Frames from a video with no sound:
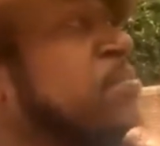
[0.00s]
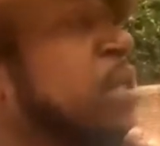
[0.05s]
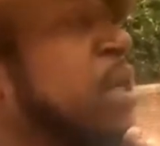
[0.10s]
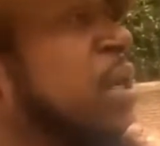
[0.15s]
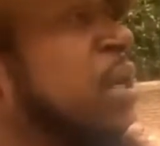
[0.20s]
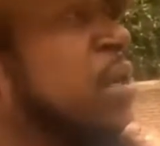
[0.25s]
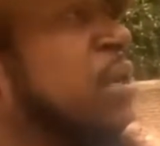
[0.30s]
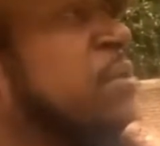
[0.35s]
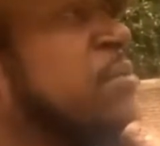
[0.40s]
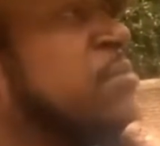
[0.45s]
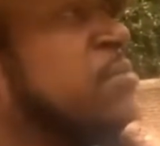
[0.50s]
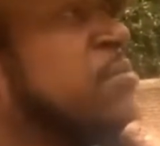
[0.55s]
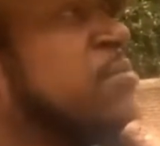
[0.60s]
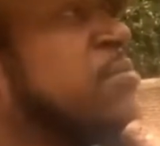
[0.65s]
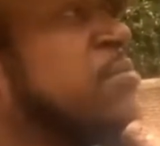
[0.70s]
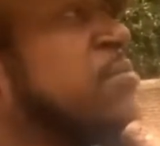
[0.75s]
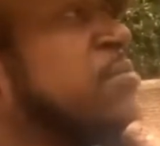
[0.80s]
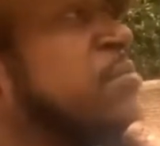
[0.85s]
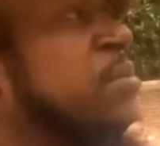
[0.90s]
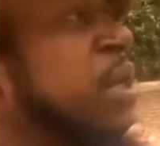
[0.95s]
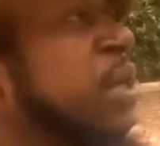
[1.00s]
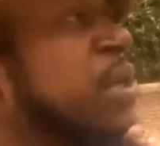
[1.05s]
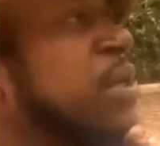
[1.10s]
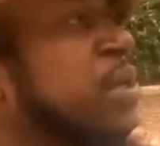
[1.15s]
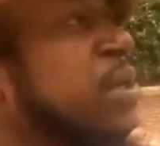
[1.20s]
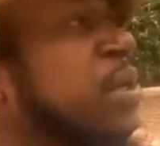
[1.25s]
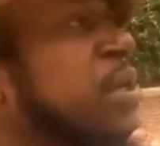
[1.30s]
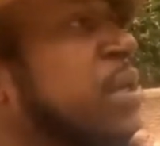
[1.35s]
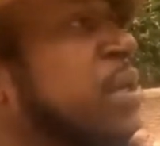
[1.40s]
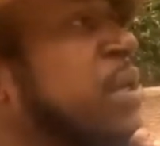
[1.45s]
Um, but
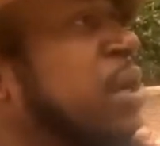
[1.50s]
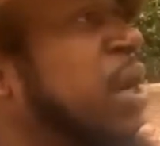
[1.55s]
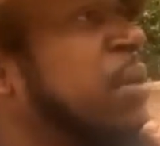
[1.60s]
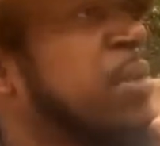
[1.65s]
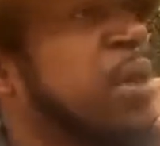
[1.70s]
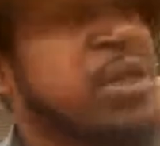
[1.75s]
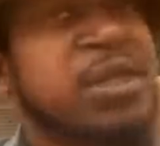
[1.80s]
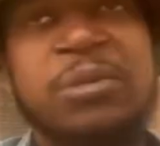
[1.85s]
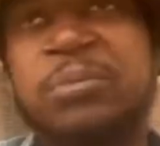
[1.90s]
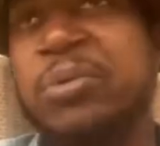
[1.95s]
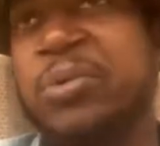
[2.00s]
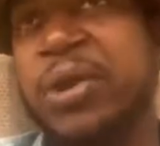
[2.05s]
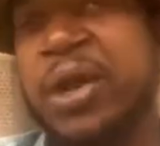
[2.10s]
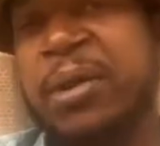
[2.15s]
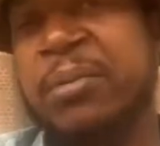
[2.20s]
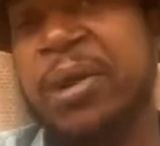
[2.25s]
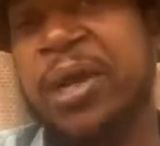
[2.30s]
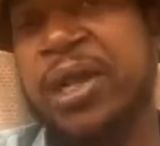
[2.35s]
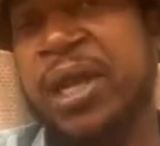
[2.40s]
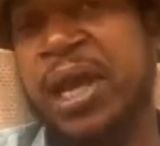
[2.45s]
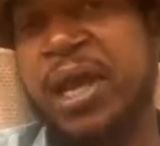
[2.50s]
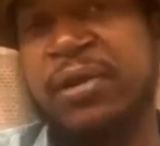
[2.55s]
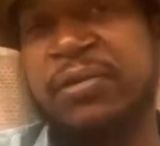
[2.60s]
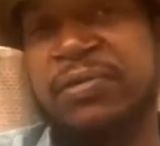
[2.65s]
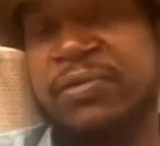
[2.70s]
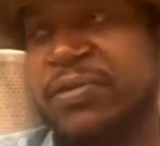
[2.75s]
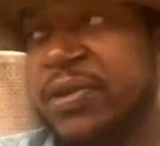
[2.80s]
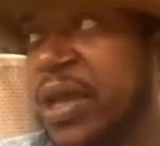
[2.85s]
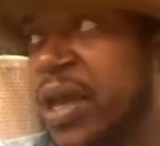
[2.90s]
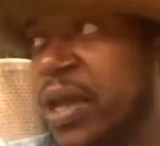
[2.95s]
I'm at the point in my
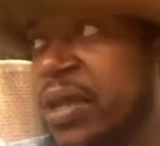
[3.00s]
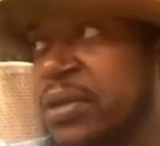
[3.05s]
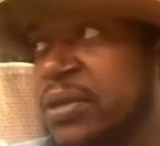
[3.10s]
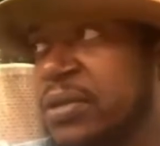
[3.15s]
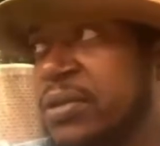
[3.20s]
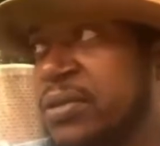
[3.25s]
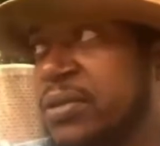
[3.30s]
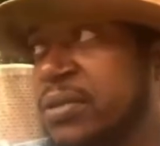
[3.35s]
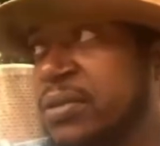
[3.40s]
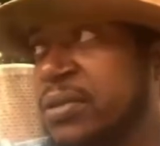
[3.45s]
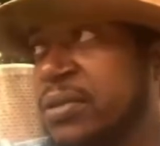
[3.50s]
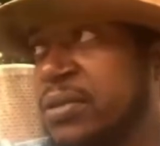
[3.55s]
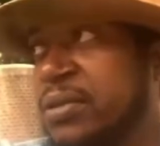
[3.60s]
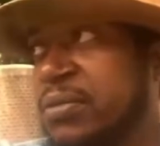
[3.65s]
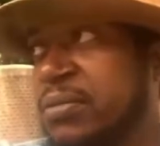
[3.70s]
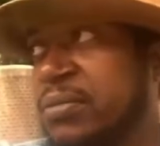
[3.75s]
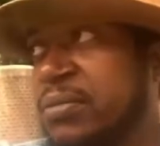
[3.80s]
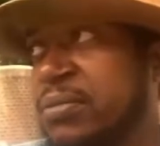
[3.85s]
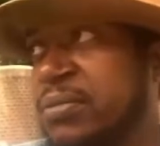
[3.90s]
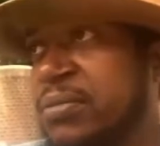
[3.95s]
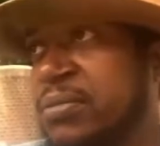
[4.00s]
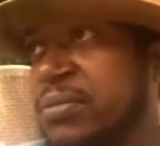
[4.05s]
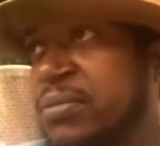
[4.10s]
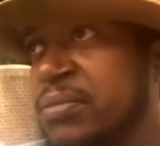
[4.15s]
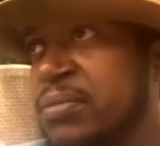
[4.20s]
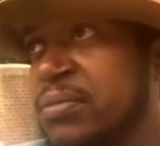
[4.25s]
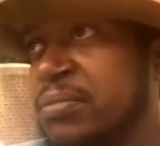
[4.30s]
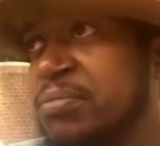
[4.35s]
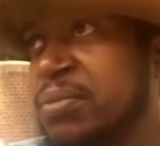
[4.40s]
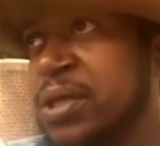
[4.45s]
life that
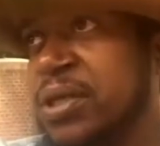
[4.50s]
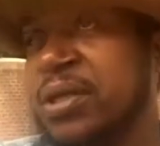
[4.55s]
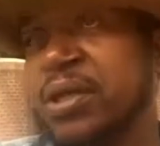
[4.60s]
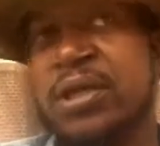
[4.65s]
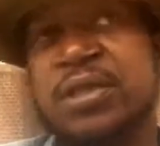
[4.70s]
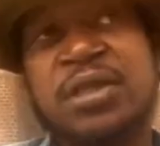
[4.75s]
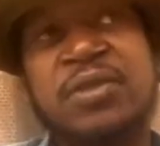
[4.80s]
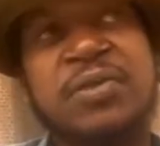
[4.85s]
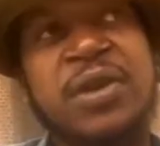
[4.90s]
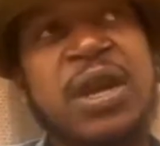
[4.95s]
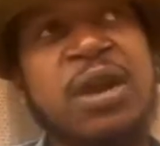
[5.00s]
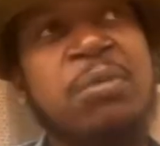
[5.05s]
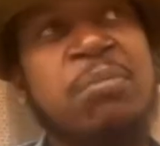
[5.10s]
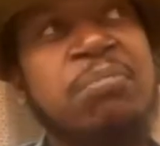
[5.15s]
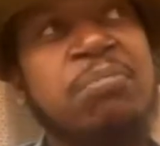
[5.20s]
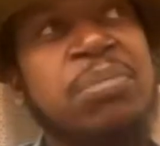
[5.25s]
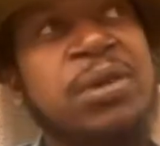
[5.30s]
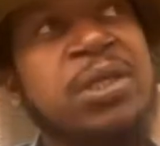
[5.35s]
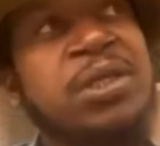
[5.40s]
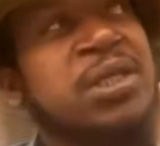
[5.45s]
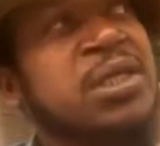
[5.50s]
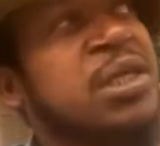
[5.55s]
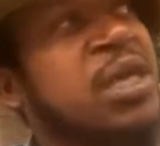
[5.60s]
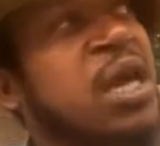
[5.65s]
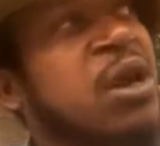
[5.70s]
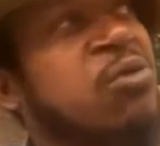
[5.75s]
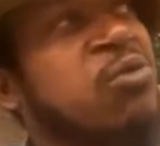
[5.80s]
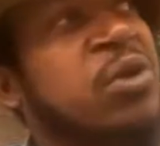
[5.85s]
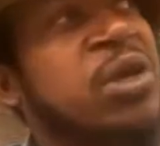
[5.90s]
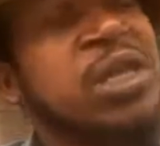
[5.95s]
because of how busy
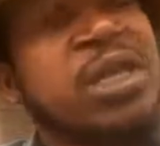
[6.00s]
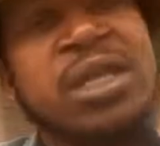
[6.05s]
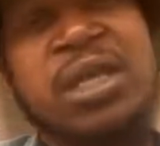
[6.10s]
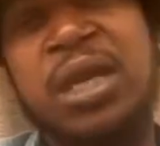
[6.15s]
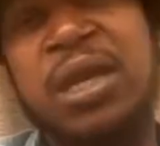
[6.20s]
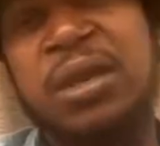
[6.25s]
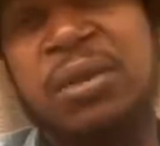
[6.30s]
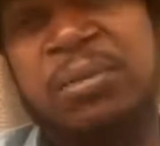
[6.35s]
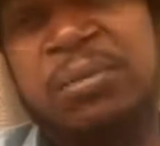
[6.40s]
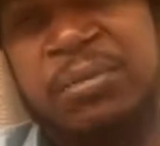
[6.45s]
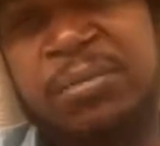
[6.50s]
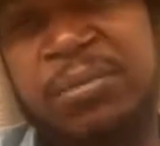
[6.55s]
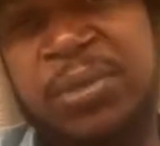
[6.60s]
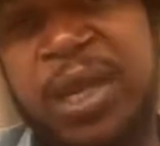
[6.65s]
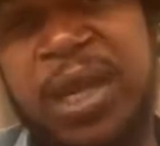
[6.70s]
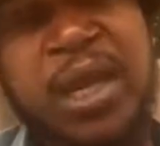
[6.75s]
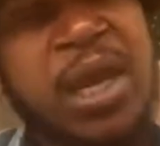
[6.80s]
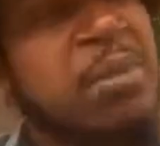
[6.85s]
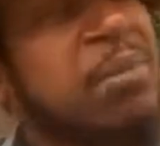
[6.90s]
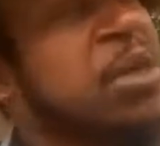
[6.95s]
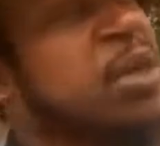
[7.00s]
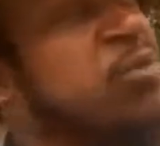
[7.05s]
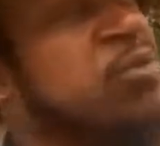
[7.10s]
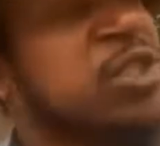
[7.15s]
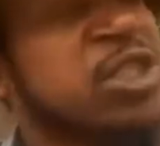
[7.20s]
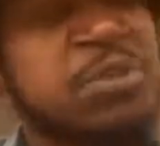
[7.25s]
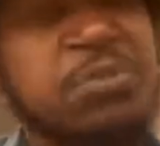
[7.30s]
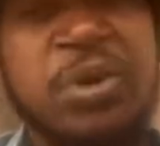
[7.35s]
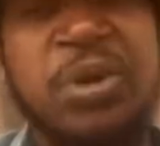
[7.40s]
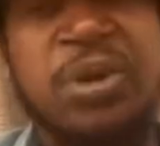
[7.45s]
I really am, like how many
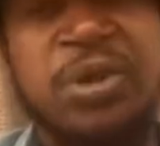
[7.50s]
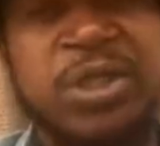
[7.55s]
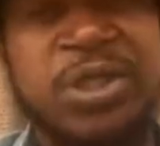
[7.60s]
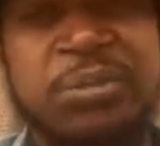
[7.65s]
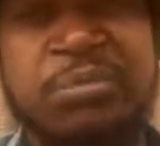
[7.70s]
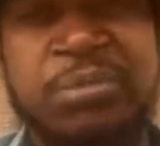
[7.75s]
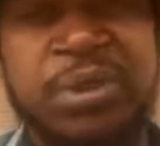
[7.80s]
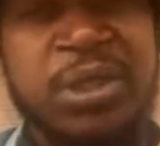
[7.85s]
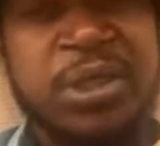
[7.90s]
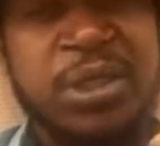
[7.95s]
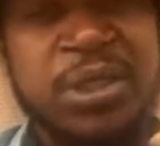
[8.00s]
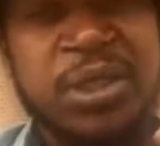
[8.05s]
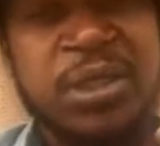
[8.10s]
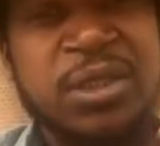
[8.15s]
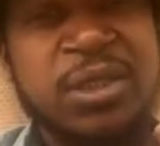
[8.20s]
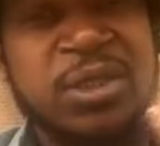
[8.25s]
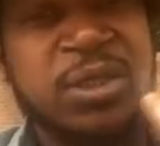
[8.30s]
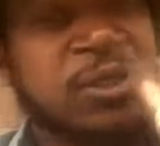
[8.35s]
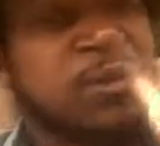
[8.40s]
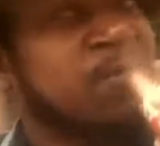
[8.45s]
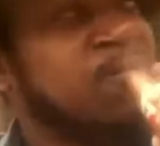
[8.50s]
responsibilities.